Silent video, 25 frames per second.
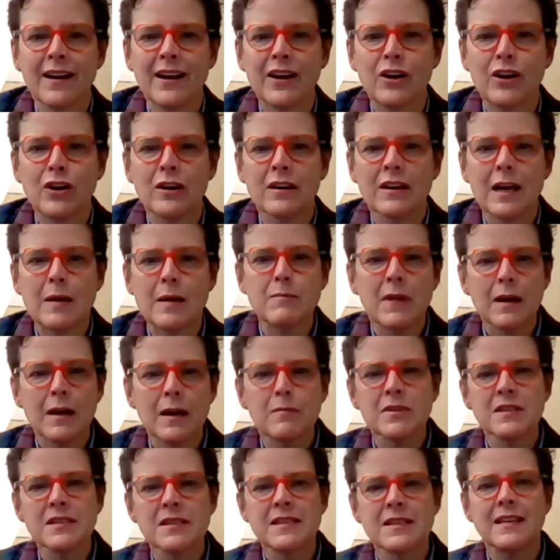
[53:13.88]
if I could,
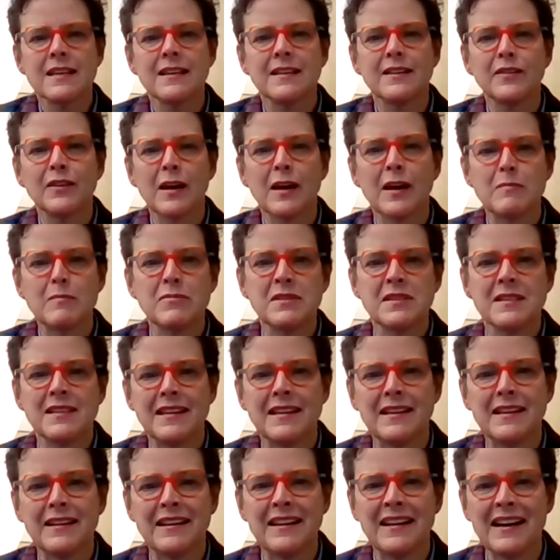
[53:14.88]
I'm I'm
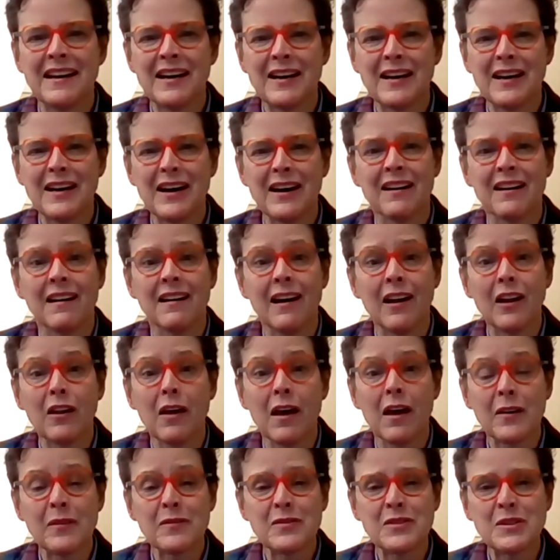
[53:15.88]
seeing a
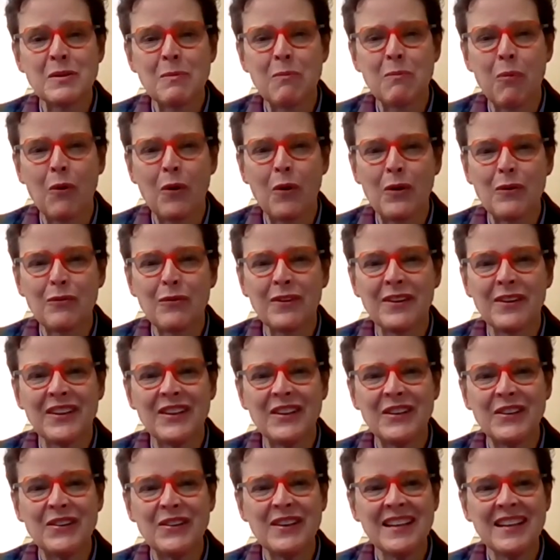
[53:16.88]
lot of support for
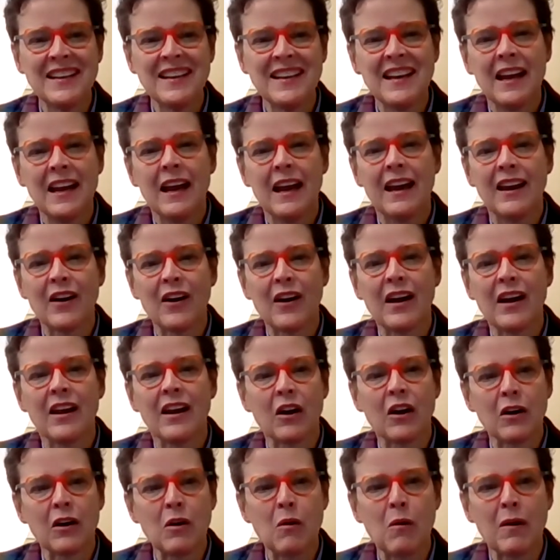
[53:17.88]
you
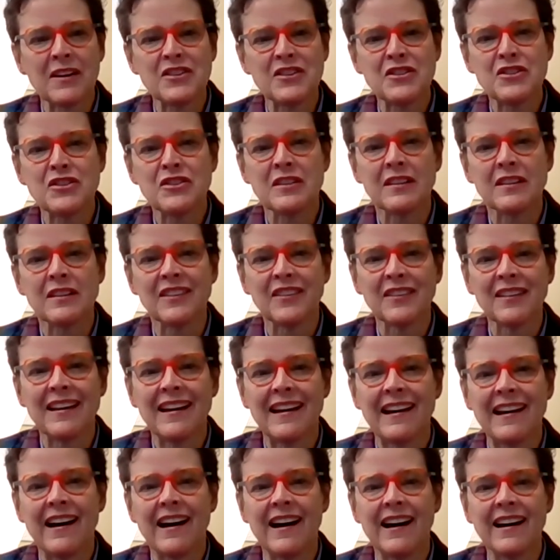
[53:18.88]
in our questions
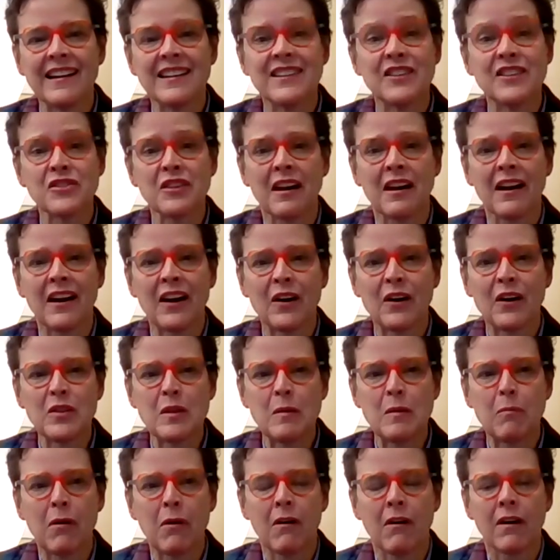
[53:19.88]
are
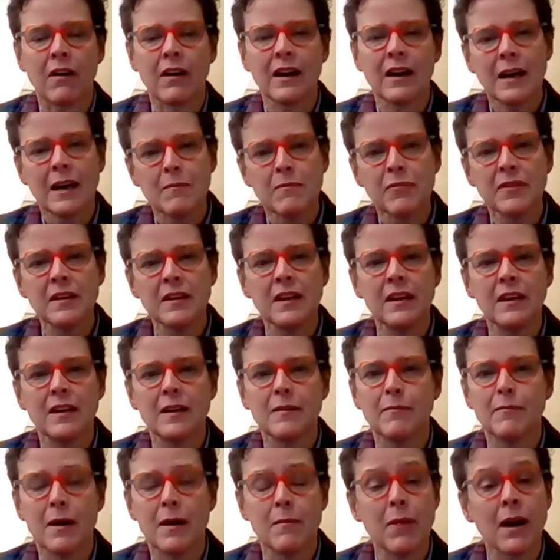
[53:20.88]
on the part, and I'm
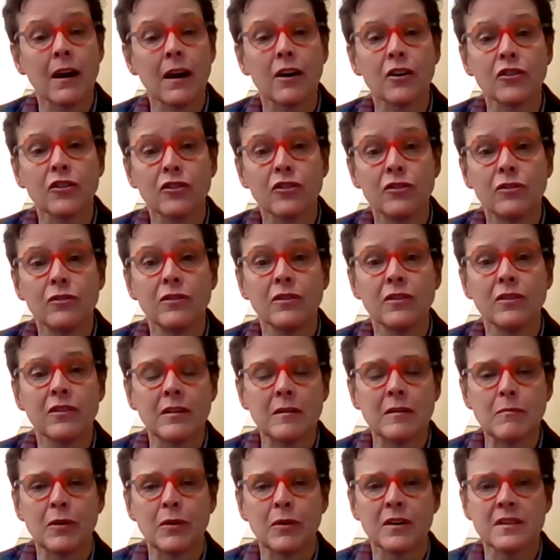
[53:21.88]
thinking about our
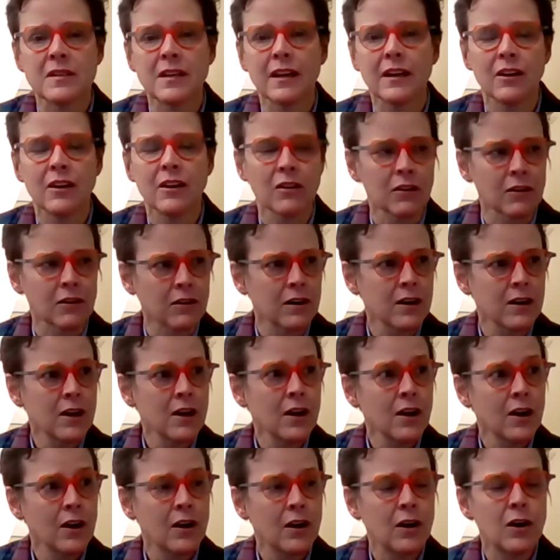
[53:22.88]
students in particular
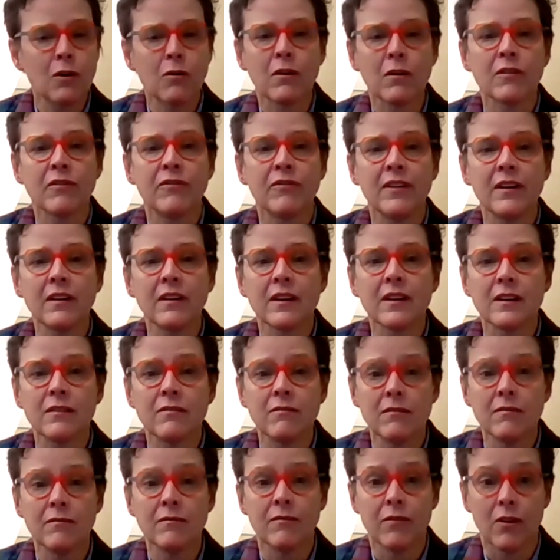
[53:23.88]
who are
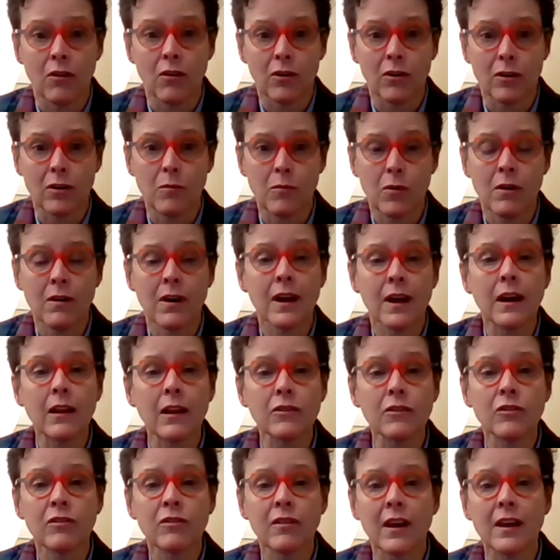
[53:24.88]
feeling vulnerable and
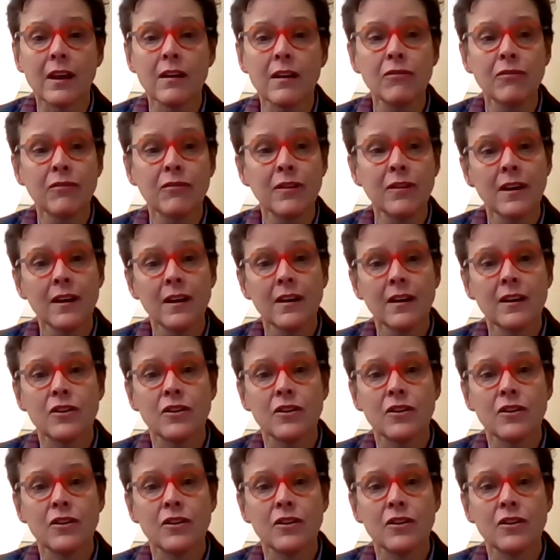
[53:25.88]
unsafe